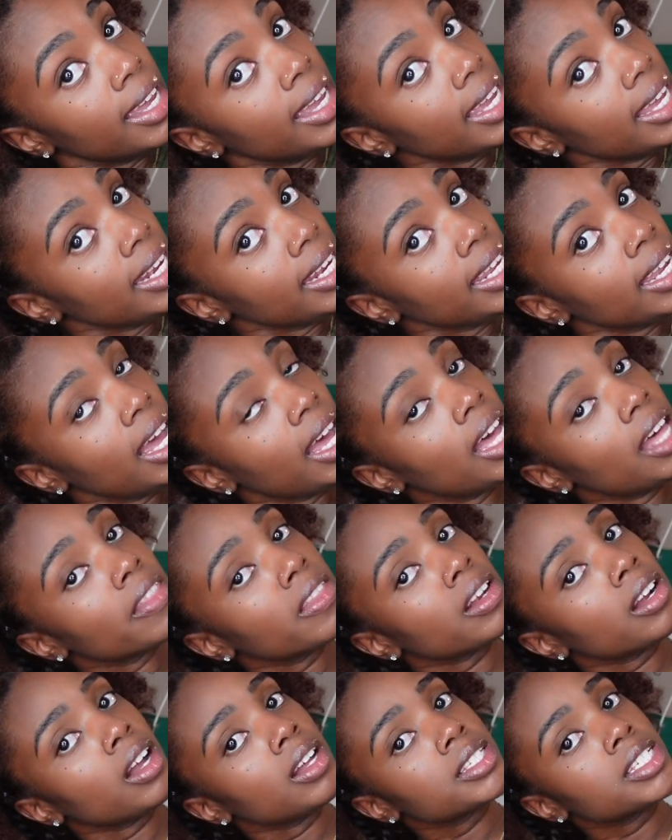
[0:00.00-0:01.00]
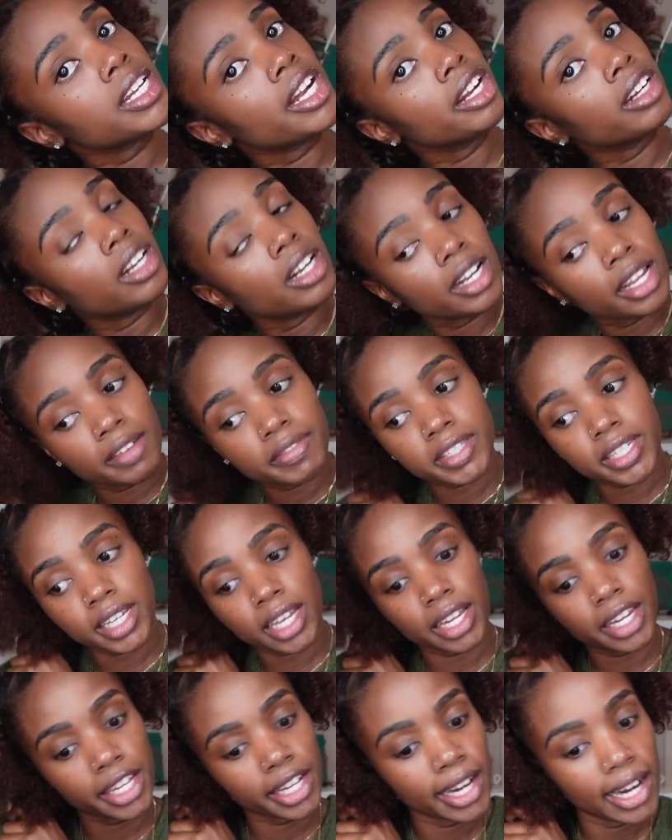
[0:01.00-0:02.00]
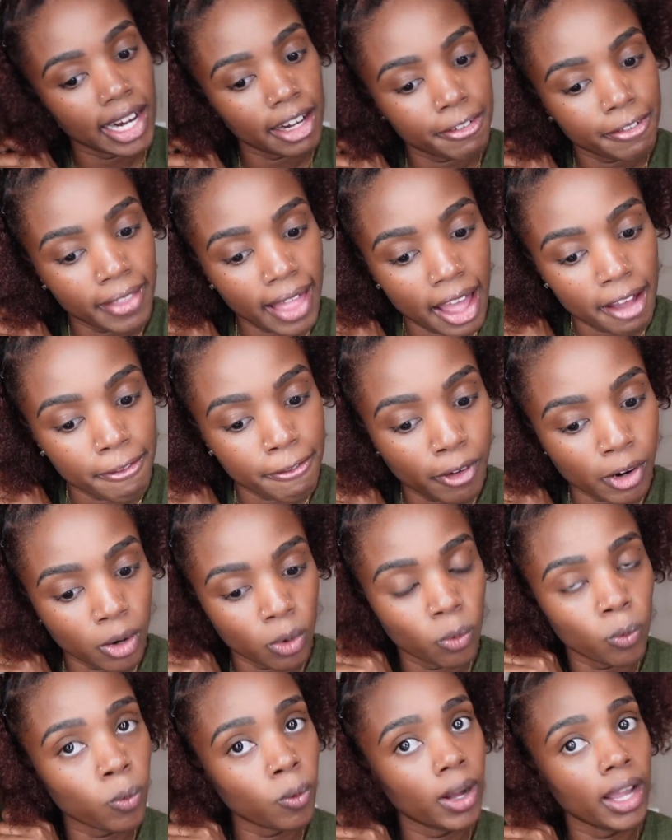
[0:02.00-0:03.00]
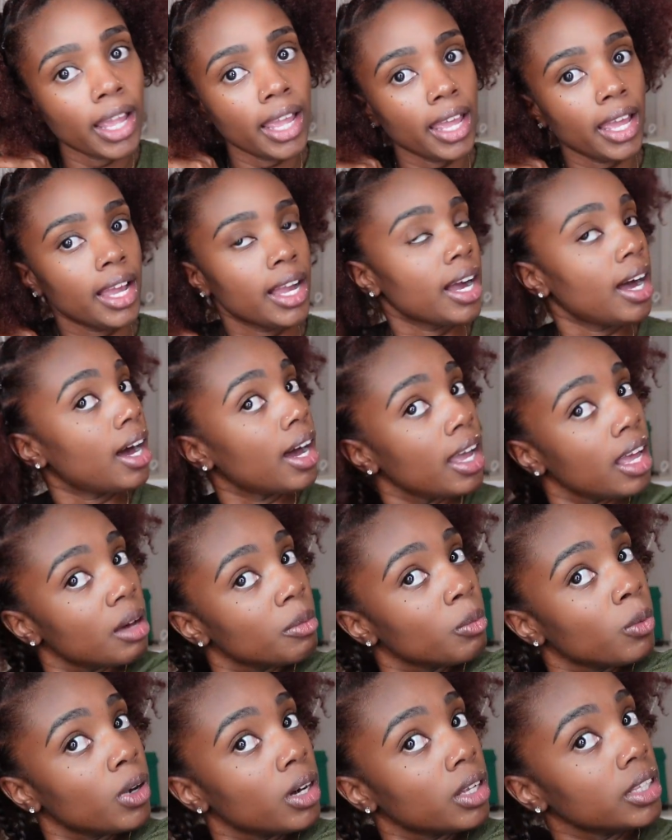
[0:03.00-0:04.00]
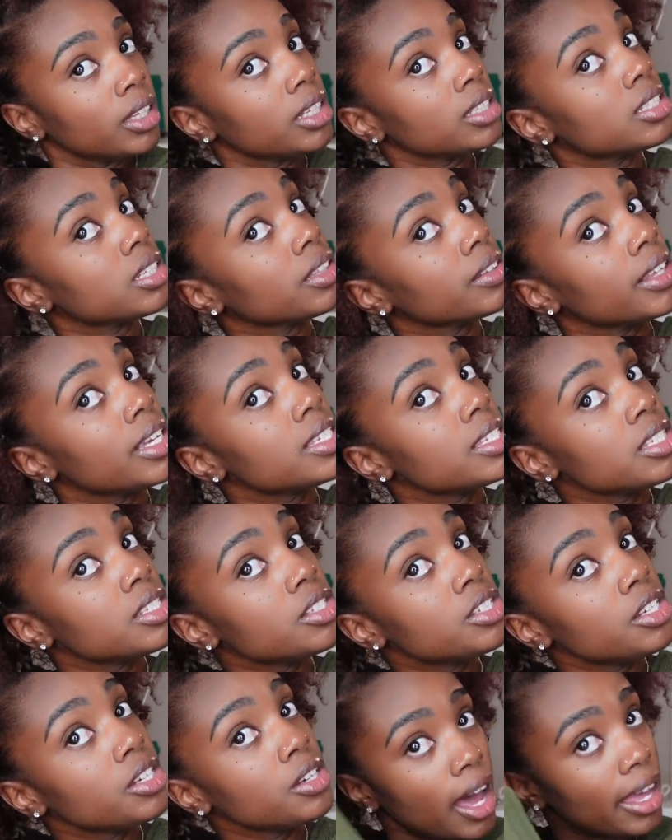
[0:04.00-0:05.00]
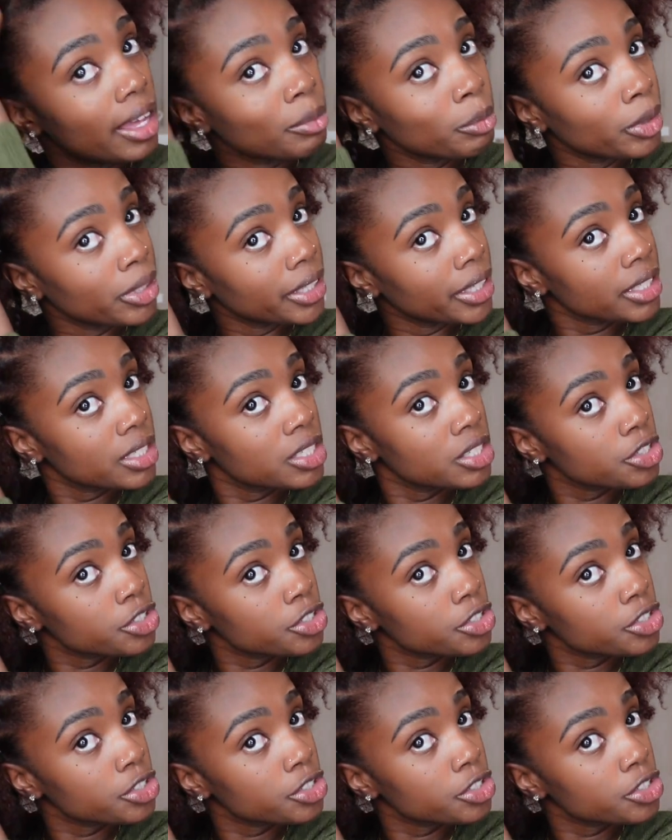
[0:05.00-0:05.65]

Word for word: any other alternatives to getting your hair flat for a wig, I am willing to listen to. I am willing to